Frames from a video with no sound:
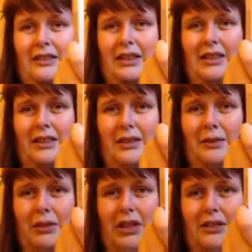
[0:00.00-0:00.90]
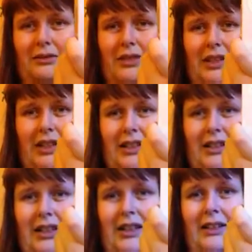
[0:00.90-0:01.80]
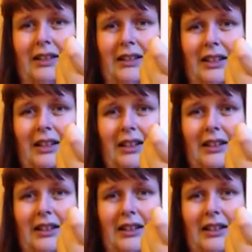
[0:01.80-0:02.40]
there's no way of like getting it to like